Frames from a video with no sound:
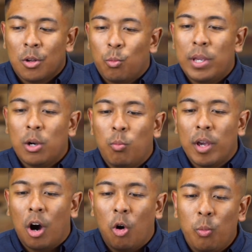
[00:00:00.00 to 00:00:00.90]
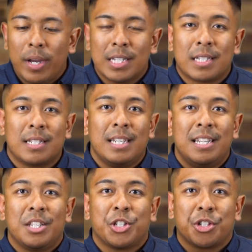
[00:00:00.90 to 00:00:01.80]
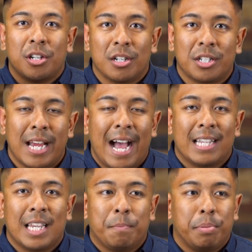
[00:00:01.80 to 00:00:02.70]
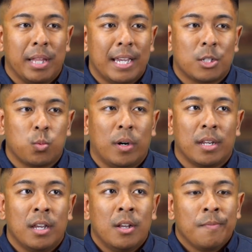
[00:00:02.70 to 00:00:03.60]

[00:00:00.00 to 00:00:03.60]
We, we always see church as a place what